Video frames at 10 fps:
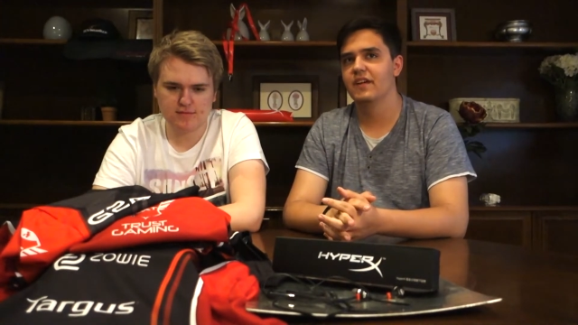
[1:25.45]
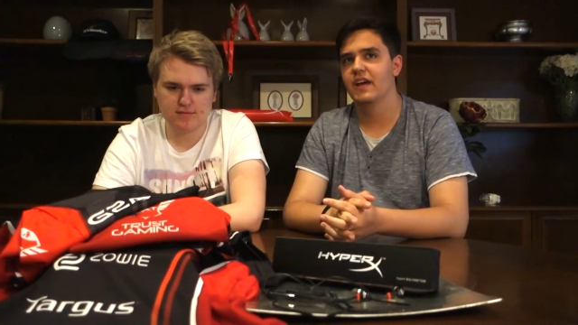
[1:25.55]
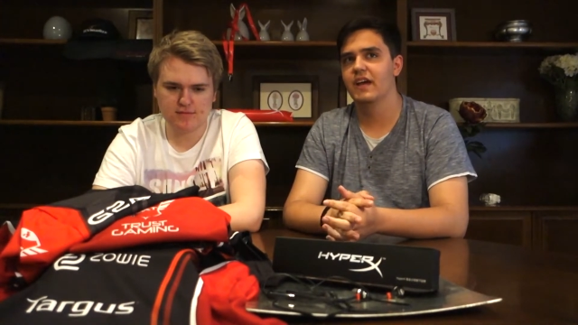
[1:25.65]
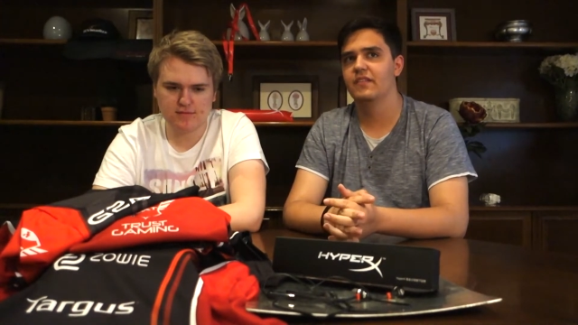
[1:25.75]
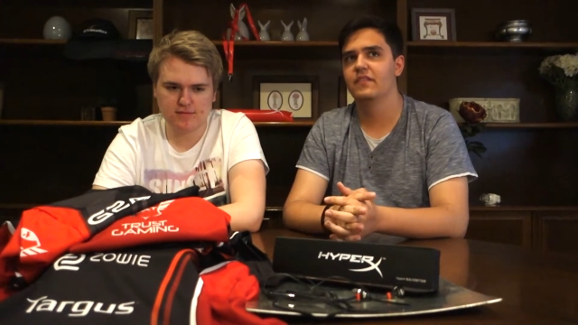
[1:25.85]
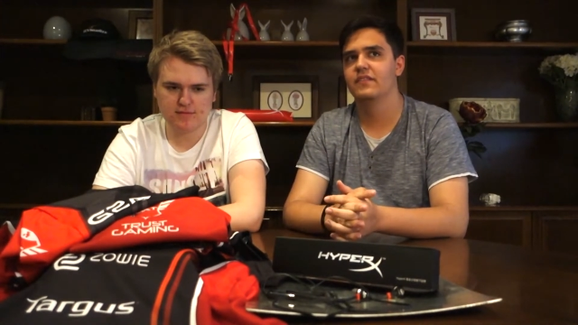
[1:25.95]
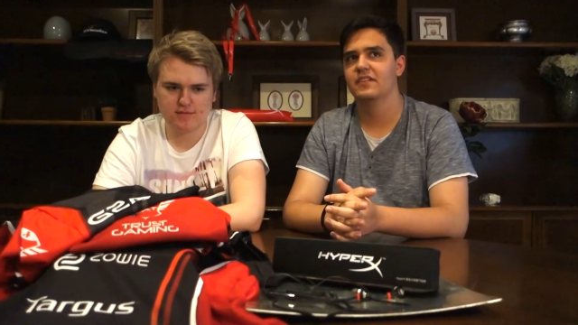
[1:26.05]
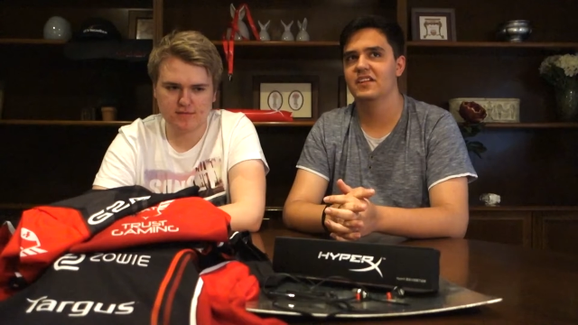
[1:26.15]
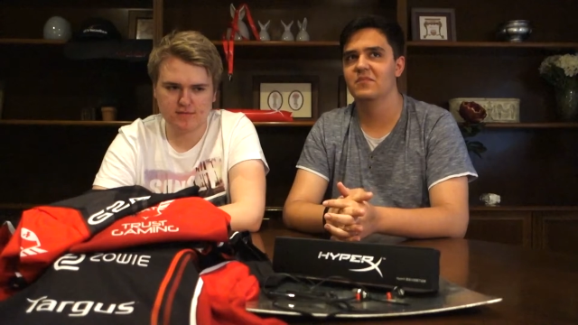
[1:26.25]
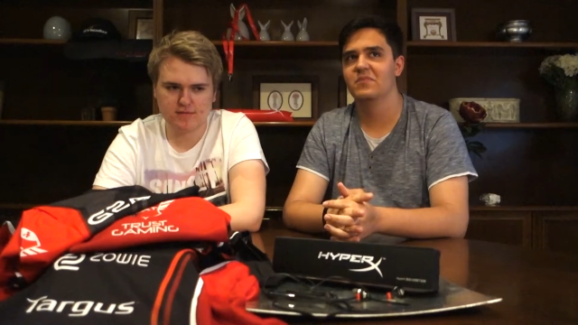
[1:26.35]
Speaker 1: and
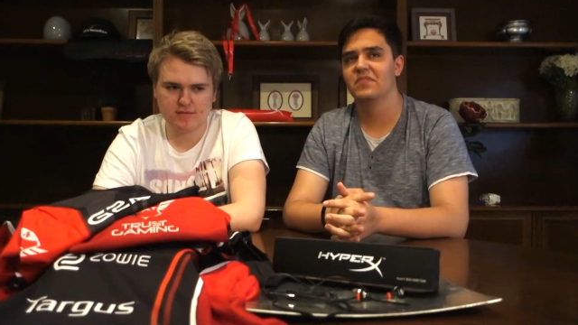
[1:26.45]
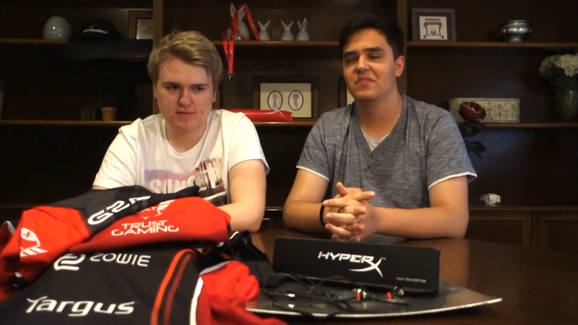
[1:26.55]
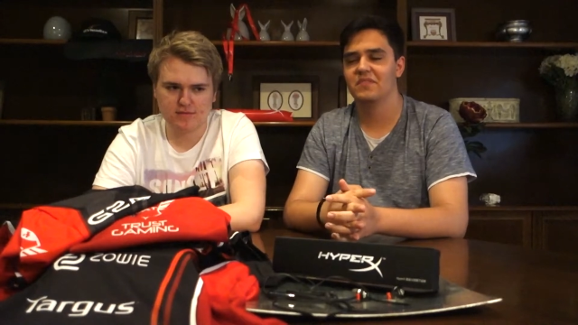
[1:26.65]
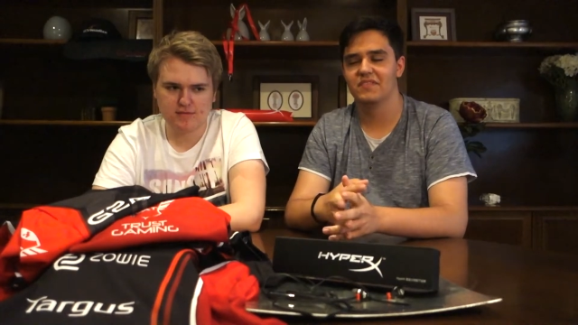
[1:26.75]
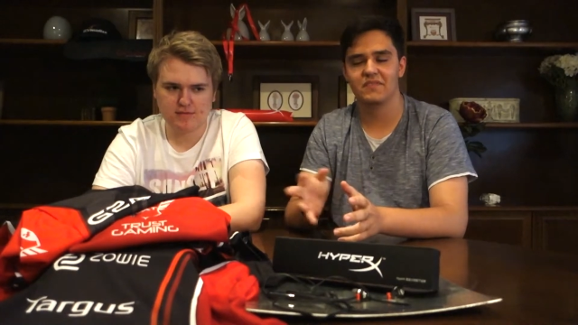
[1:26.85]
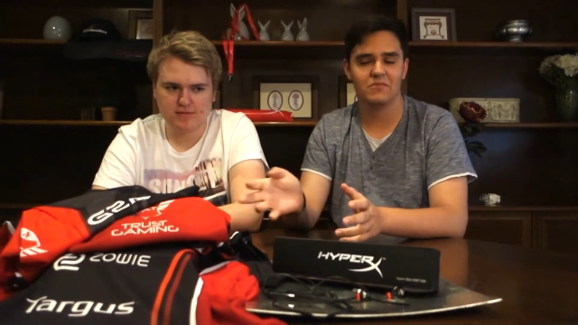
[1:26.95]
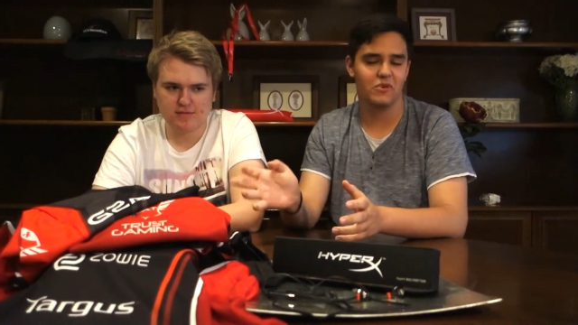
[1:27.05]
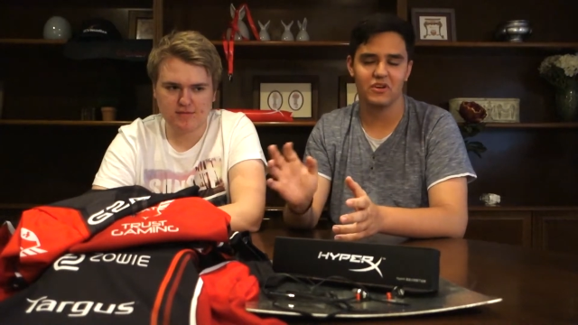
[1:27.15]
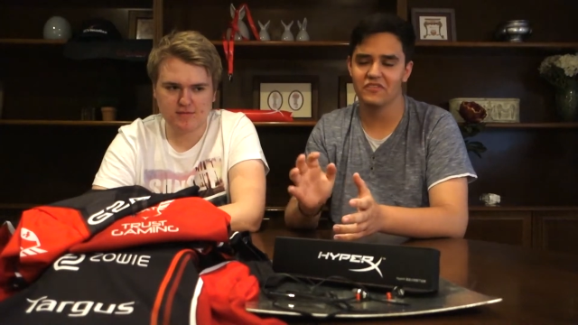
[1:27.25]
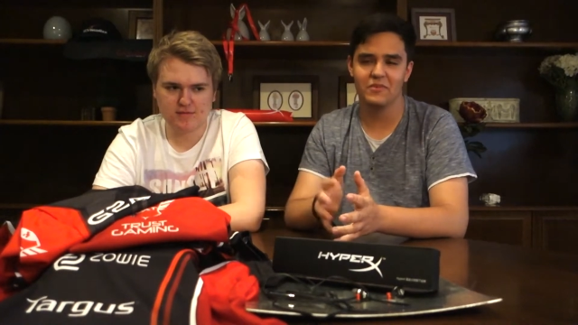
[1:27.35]
Niep,
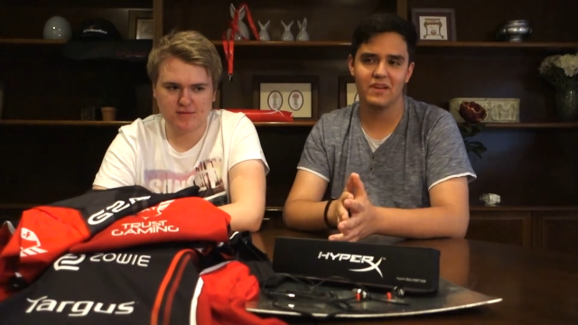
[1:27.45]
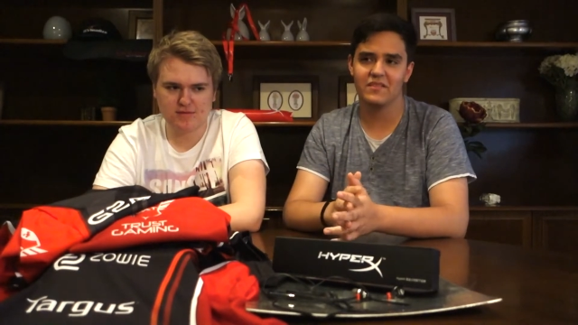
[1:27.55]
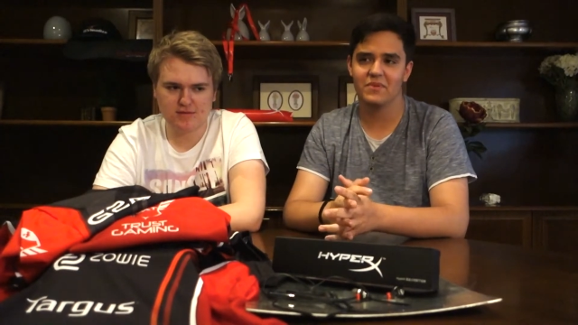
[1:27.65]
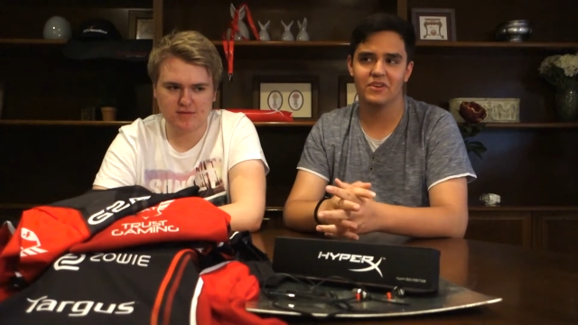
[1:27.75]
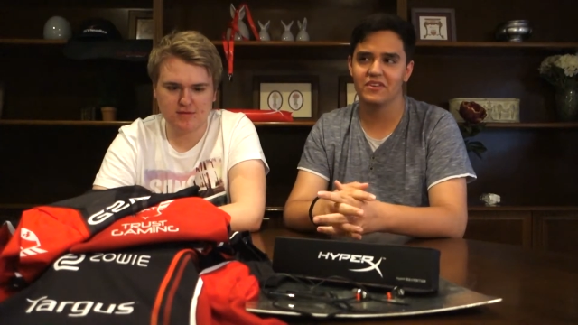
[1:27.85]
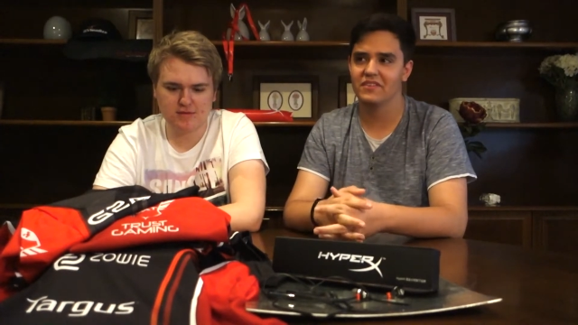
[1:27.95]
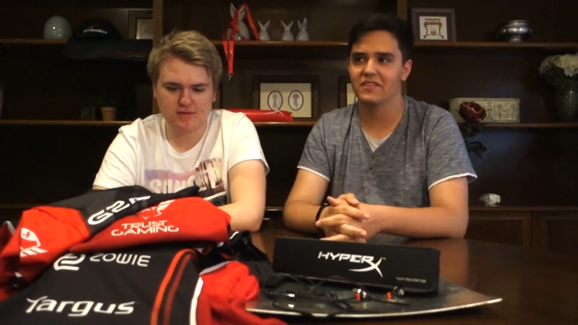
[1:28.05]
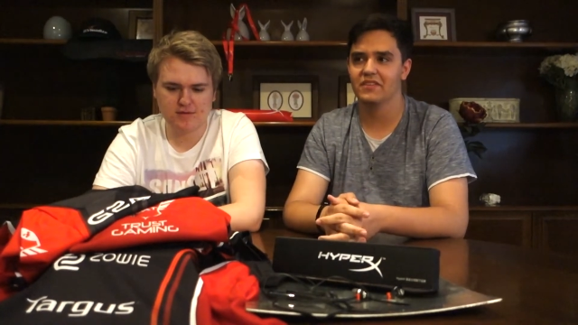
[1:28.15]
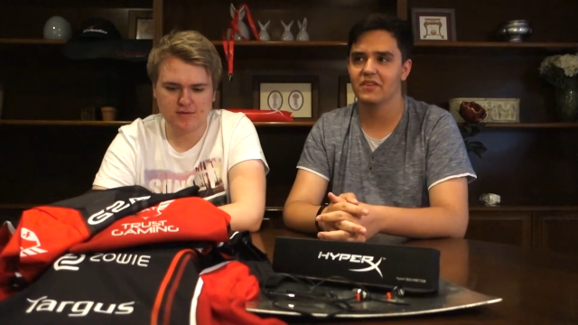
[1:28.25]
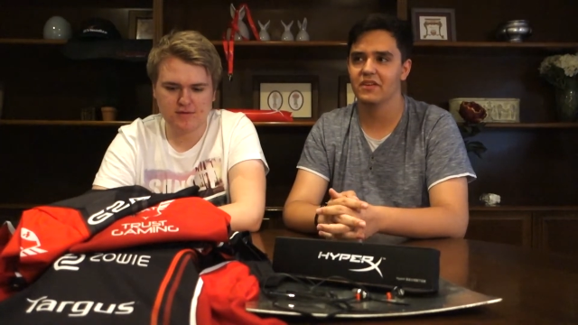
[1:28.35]
one of the best players
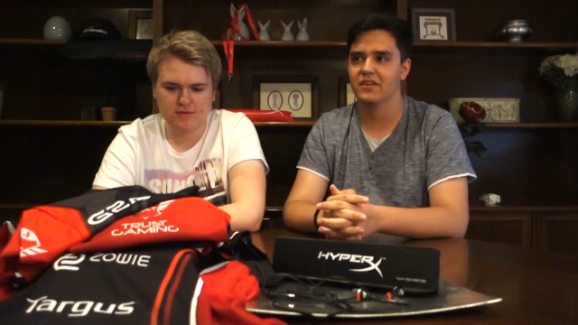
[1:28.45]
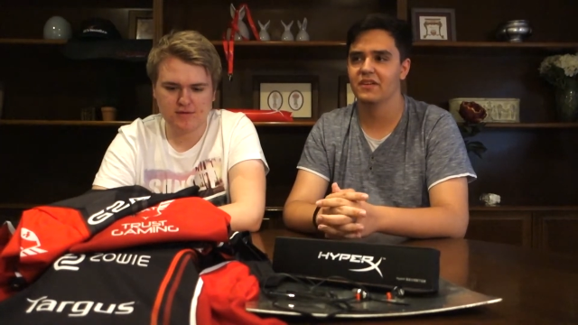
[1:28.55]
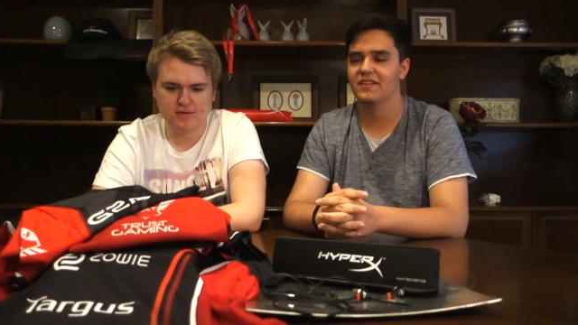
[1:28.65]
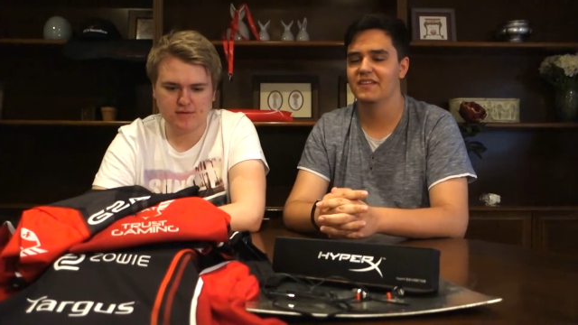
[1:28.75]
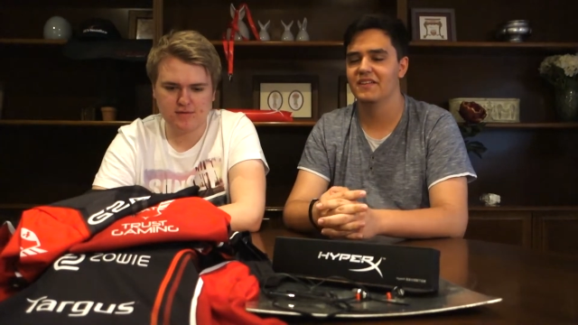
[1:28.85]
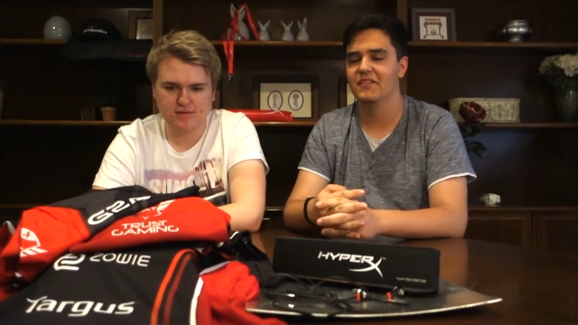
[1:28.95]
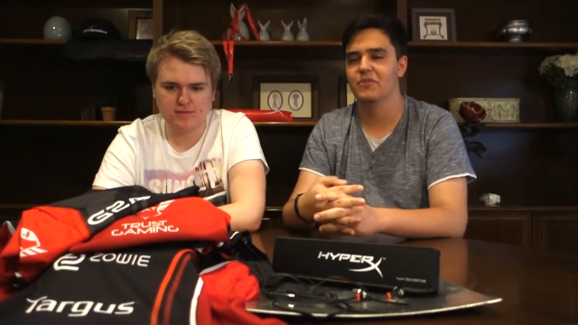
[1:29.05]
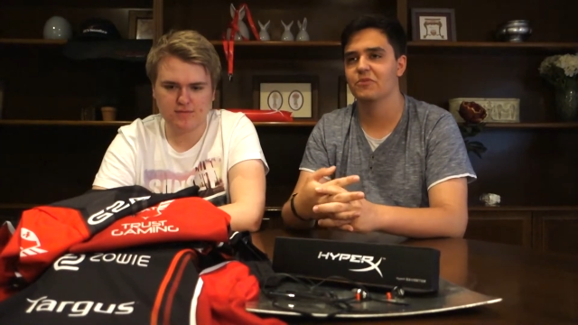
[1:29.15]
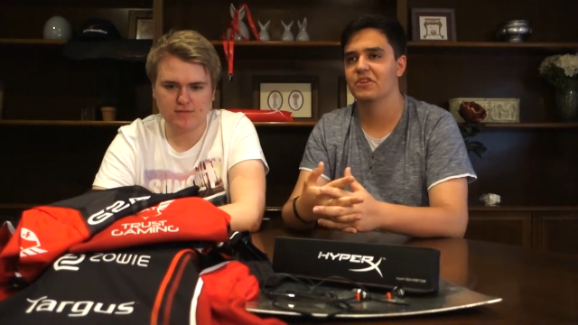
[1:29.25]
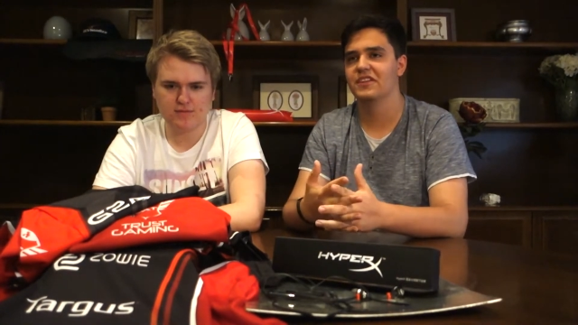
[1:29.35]
at, uh, in
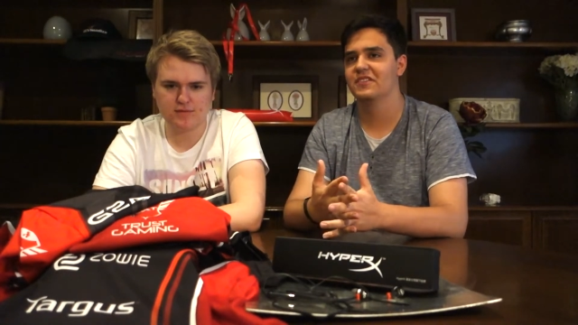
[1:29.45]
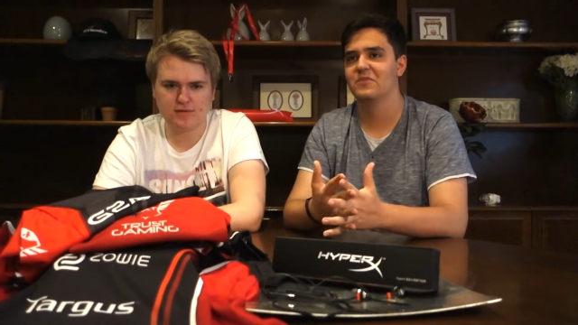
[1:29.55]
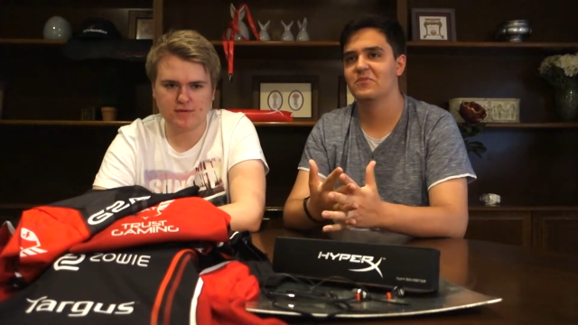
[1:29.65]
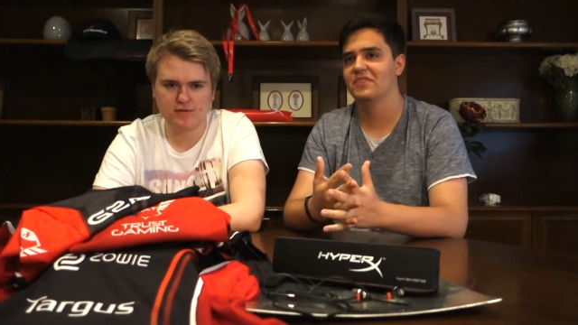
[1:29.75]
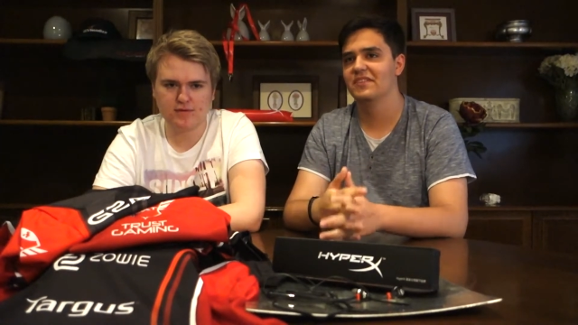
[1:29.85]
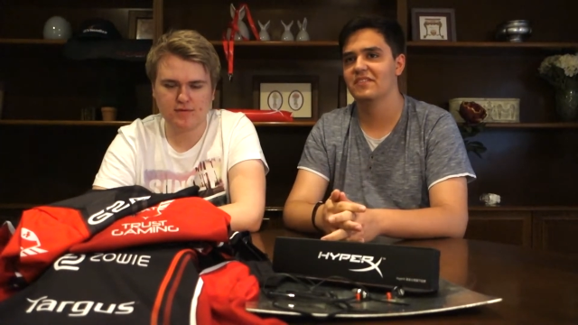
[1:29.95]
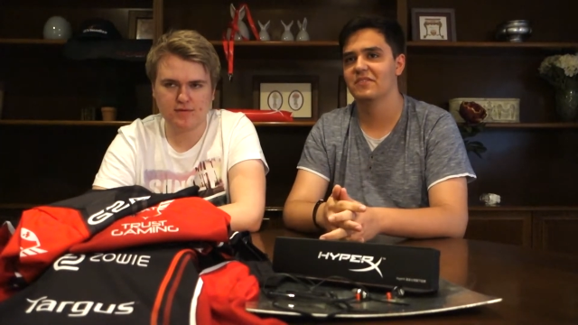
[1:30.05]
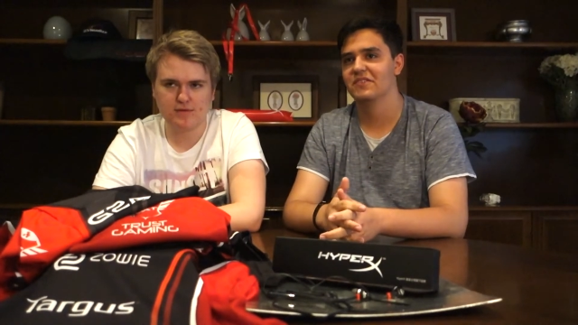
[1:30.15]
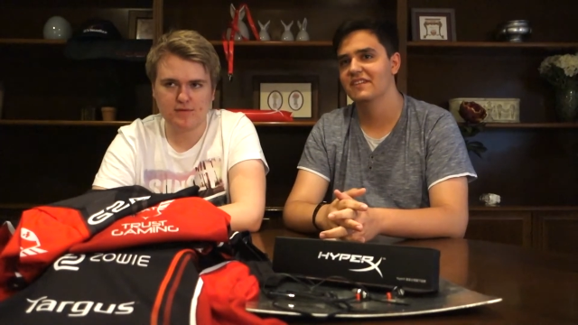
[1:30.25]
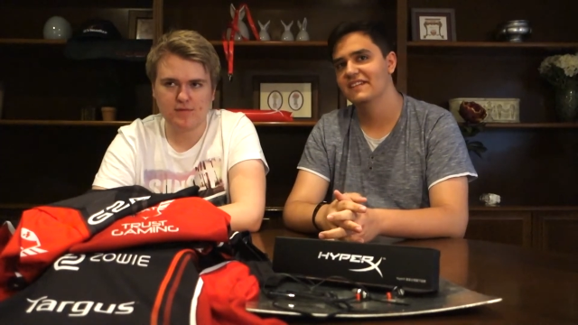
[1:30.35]
the world at the moment. So